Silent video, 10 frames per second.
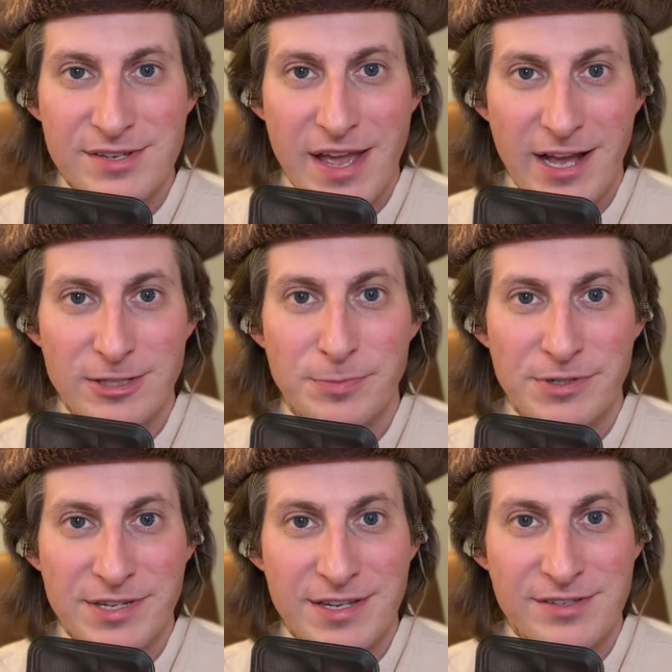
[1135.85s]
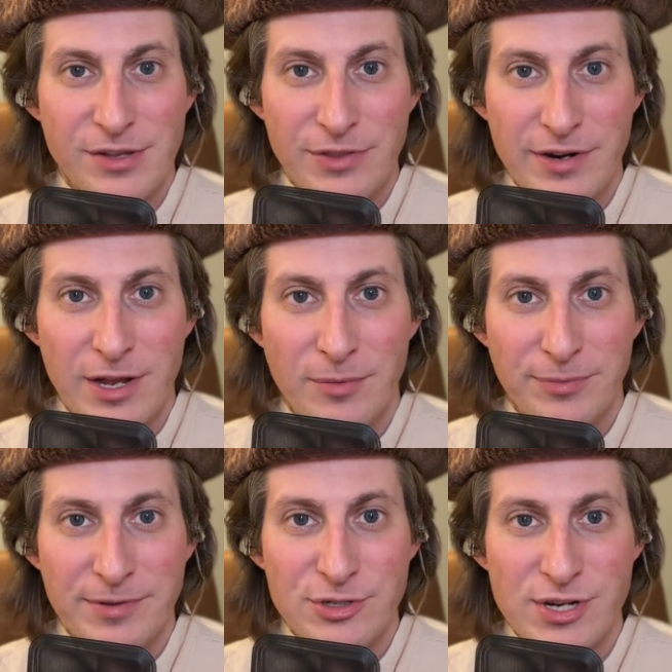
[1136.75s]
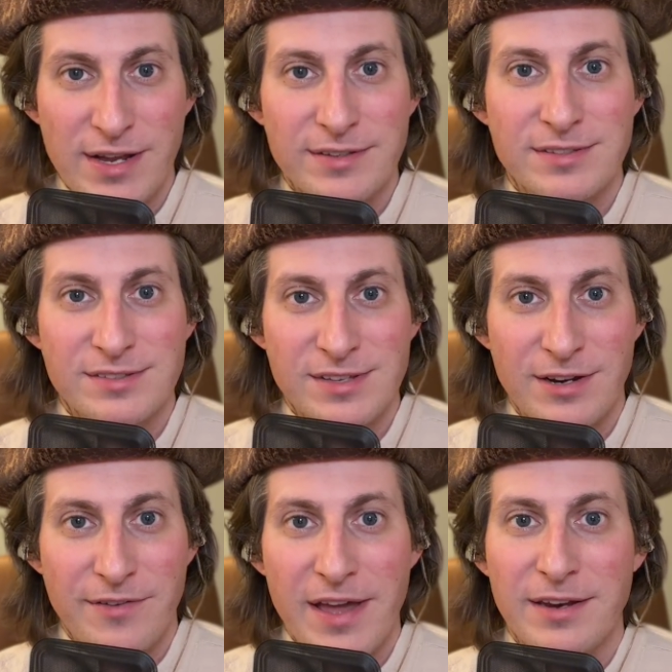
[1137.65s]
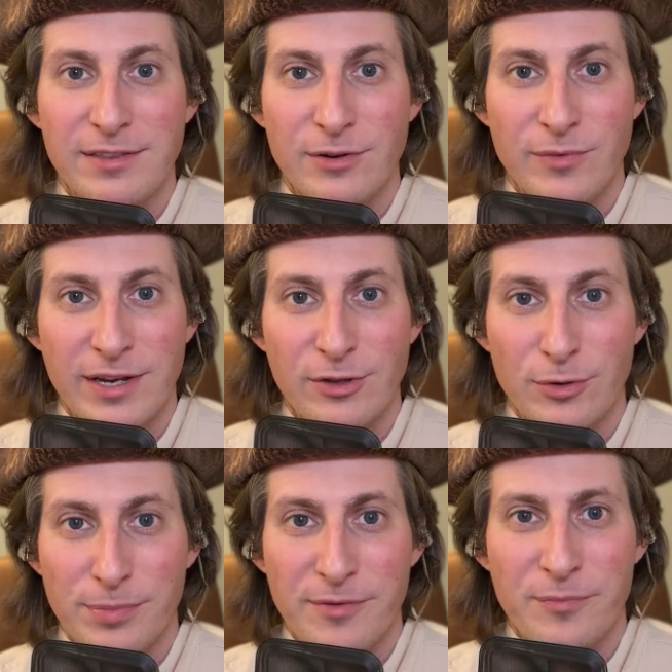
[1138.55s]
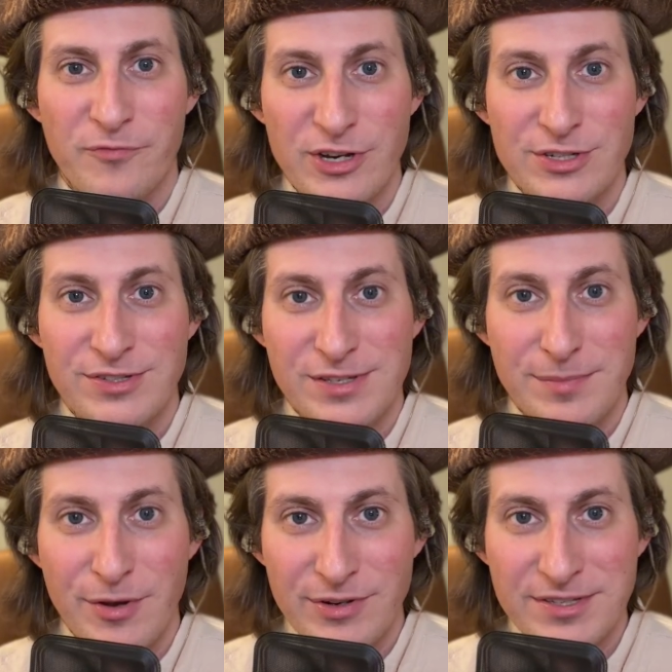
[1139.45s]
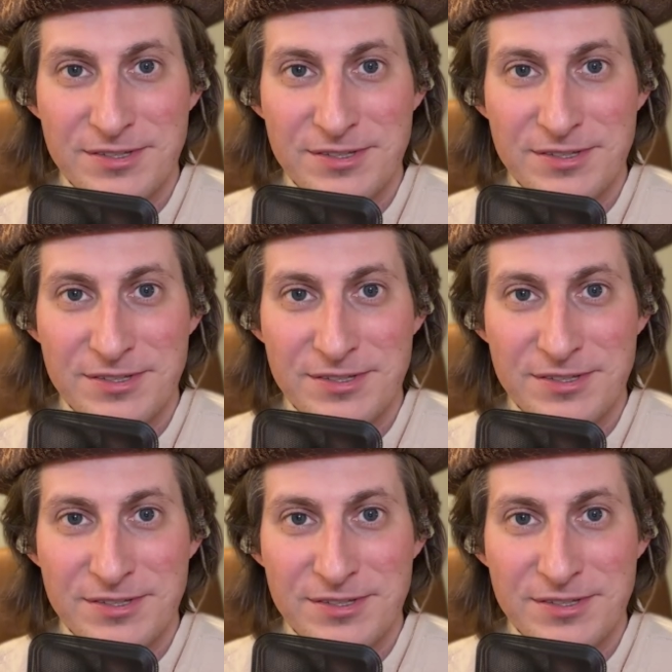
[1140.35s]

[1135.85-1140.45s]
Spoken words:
expertise on their helmsman checks instead of adding their regular proficiency bonus.